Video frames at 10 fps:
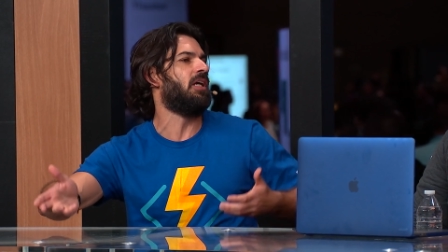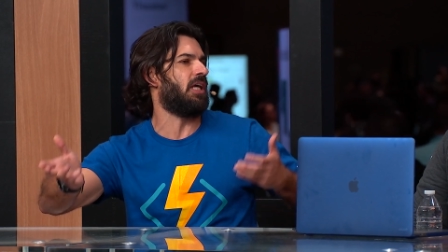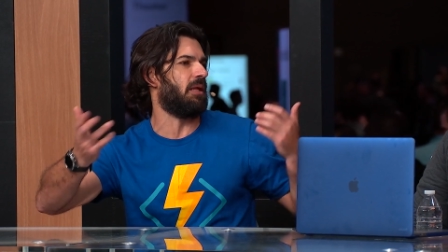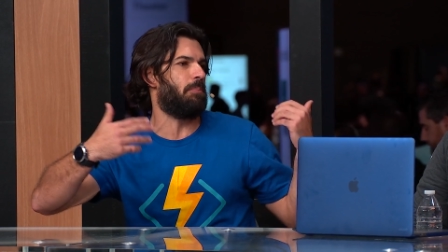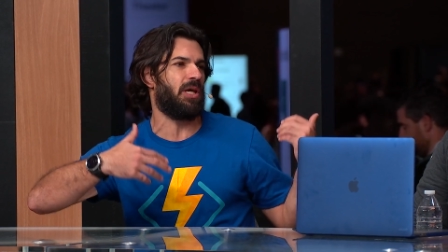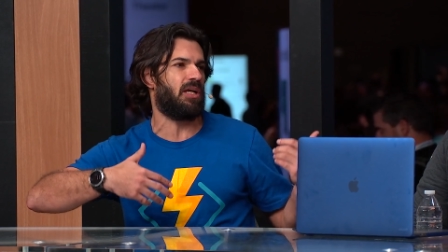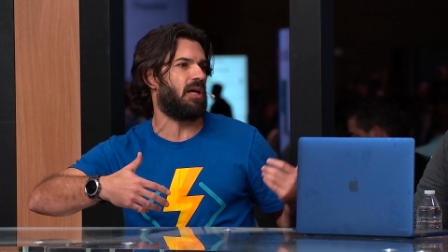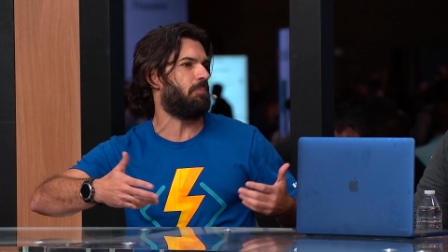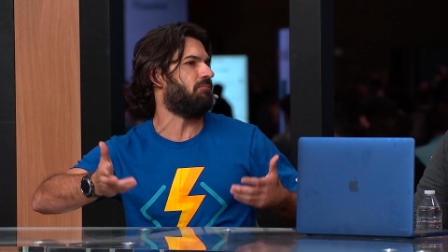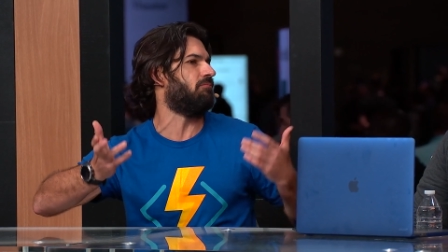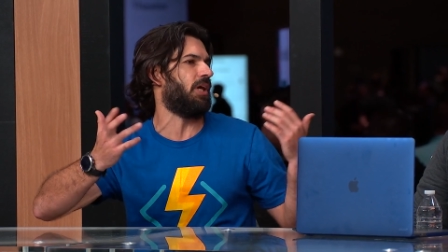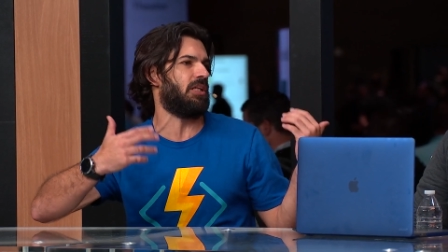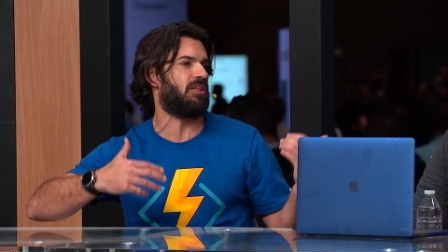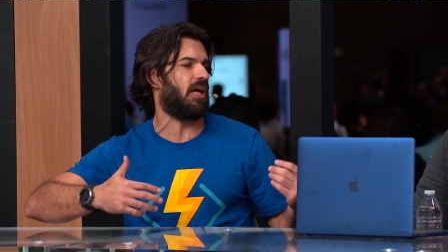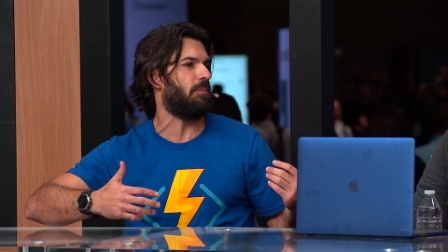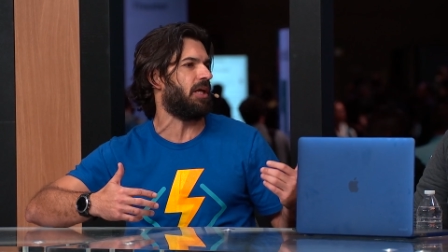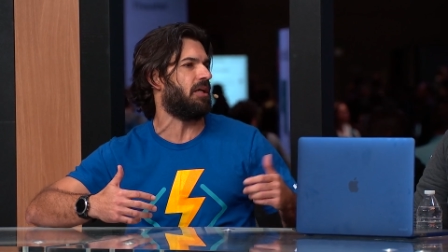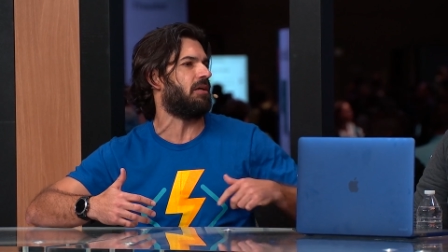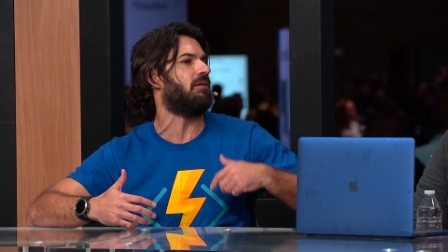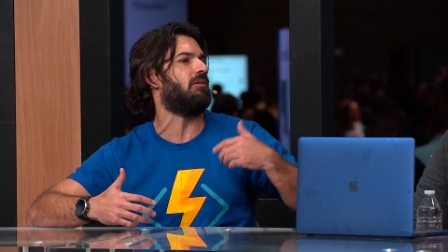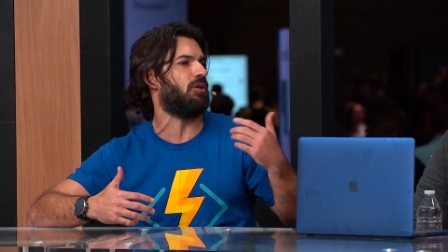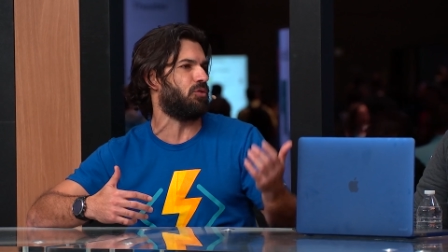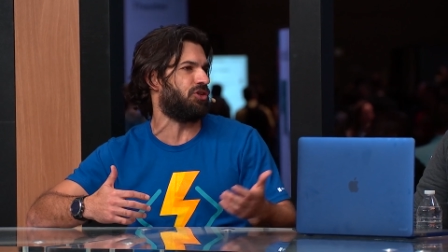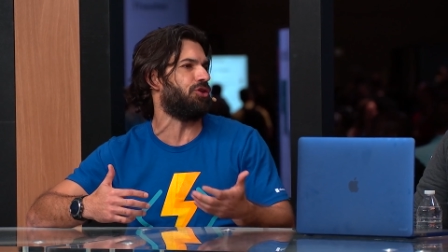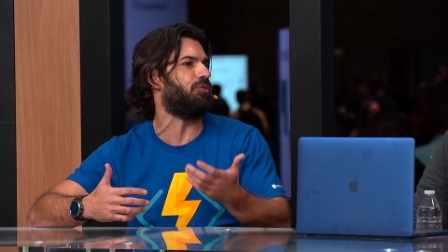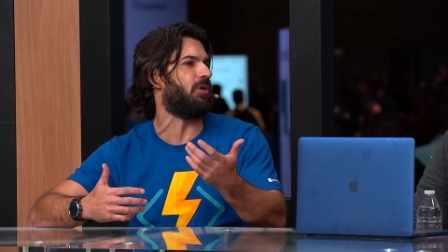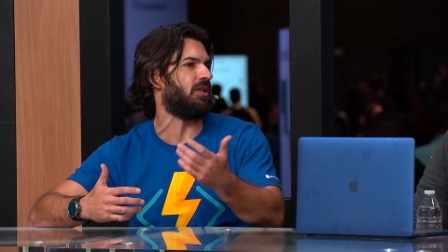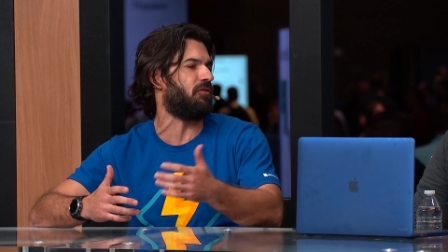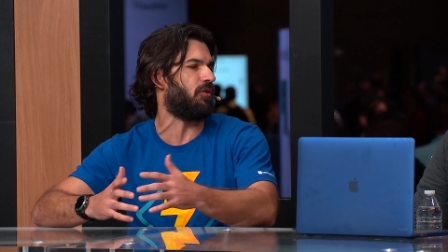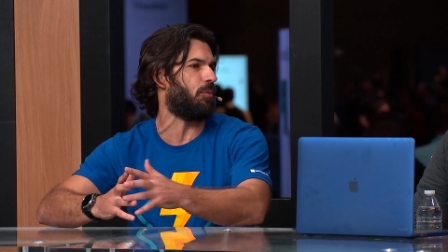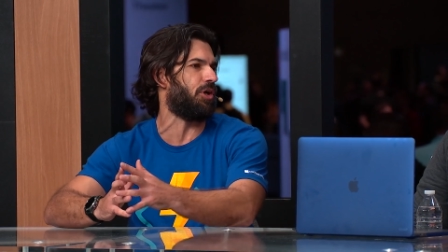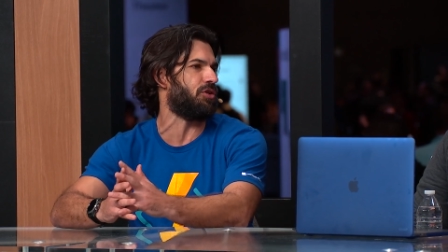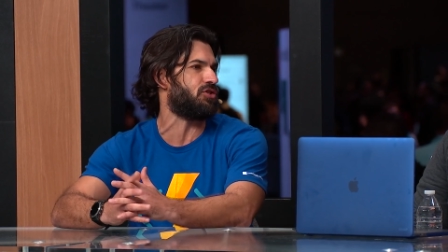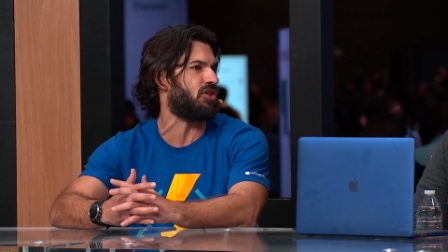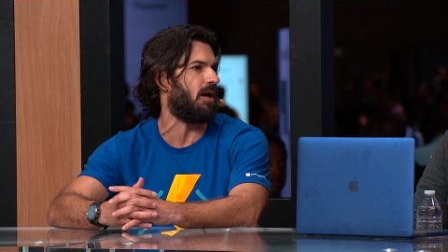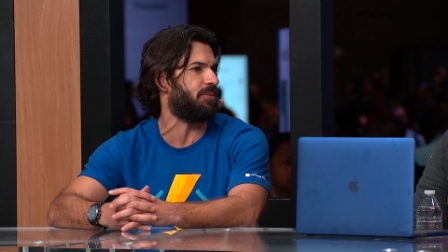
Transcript: It can pick it up anytime later and continue running from where you start. Yeah, when you